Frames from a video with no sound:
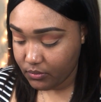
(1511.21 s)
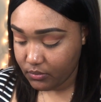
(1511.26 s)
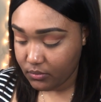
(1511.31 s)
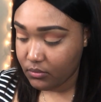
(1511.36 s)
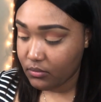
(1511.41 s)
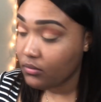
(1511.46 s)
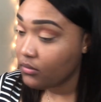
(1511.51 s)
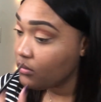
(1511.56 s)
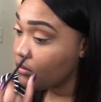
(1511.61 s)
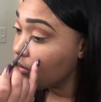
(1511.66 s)

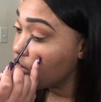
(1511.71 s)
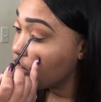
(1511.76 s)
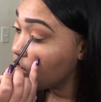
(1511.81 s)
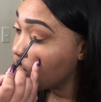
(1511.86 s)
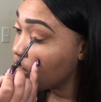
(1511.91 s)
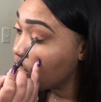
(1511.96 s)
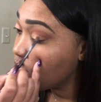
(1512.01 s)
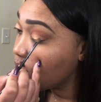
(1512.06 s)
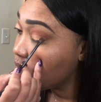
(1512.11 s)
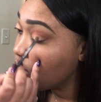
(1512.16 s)

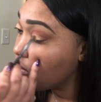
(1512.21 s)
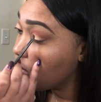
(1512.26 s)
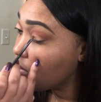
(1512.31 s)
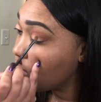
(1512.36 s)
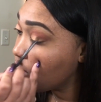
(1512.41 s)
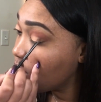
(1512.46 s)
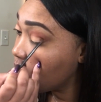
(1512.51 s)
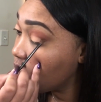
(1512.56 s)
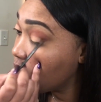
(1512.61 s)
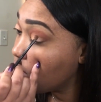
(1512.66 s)

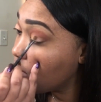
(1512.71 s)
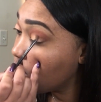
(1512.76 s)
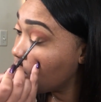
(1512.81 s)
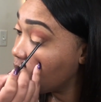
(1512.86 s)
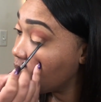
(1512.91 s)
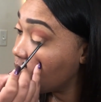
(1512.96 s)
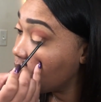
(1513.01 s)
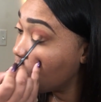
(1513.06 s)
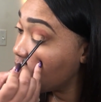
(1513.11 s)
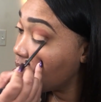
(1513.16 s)

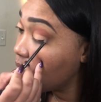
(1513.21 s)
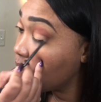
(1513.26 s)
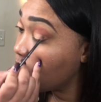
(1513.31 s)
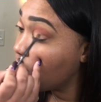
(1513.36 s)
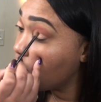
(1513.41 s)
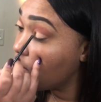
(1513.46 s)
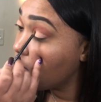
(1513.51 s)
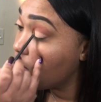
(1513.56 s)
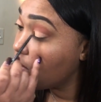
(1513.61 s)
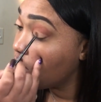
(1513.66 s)

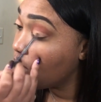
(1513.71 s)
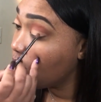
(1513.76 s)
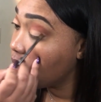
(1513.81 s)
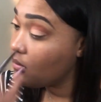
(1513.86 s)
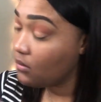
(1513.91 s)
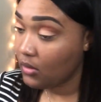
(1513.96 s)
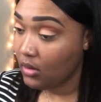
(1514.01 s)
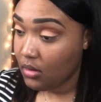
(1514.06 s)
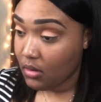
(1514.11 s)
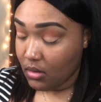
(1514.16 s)

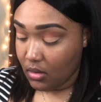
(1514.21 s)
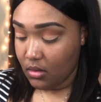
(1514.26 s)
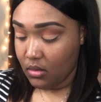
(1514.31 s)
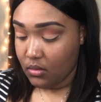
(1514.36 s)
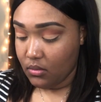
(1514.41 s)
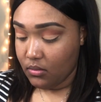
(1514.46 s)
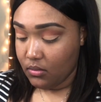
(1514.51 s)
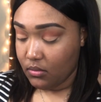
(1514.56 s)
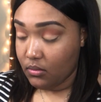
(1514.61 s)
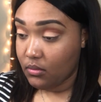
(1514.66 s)

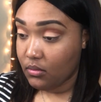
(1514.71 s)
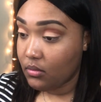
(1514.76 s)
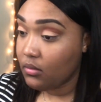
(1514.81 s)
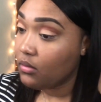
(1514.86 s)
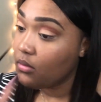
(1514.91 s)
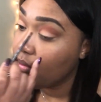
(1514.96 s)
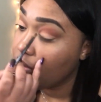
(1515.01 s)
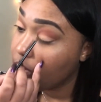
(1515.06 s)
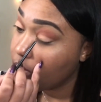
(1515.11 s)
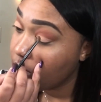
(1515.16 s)

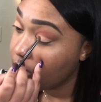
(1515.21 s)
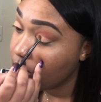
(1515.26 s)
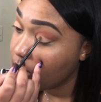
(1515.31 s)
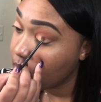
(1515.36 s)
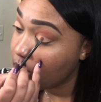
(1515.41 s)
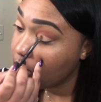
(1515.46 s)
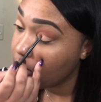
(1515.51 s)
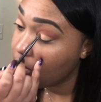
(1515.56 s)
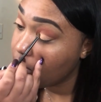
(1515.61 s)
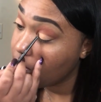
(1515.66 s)

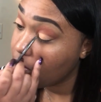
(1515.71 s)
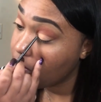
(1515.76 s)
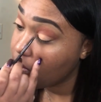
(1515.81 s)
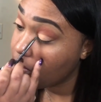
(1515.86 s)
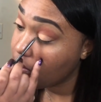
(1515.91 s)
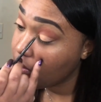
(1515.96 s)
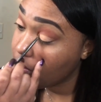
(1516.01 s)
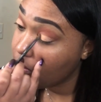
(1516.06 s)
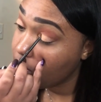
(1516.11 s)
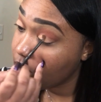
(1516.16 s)

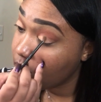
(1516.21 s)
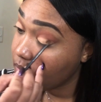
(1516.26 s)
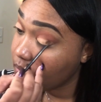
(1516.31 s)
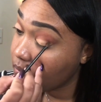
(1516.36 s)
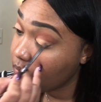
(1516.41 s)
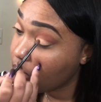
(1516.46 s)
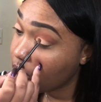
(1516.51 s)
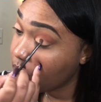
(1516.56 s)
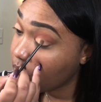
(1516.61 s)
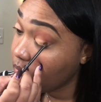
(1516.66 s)

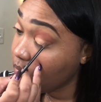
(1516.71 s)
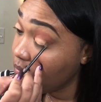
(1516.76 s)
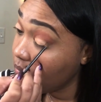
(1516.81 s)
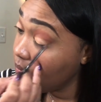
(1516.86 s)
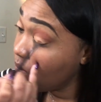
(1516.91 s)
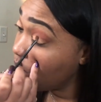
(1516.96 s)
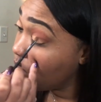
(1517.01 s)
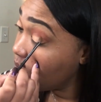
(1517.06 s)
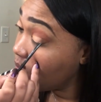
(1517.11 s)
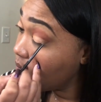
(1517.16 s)

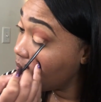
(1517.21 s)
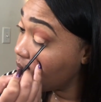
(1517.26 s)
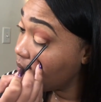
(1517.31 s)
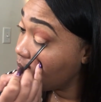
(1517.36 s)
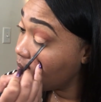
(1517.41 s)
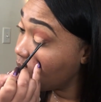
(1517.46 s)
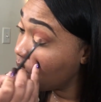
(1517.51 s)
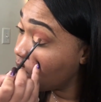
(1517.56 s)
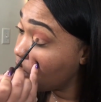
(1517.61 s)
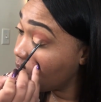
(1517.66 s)

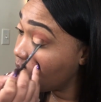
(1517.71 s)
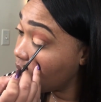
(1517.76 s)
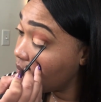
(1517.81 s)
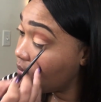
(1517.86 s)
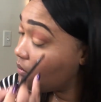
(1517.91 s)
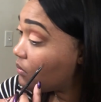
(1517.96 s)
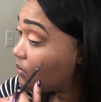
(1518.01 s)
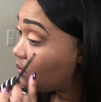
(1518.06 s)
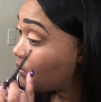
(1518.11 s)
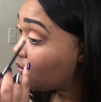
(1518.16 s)

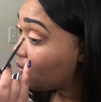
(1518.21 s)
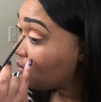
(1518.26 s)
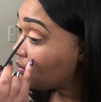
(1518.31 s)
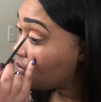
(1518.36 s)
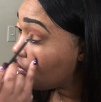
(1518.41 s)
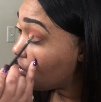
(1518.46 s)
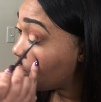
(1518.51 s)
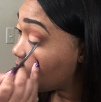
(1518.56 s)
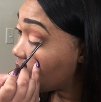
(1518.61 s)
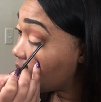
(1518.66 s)

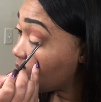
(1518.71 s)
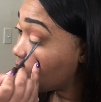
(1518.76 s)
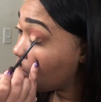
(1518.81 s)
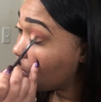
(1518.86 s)
[no speech]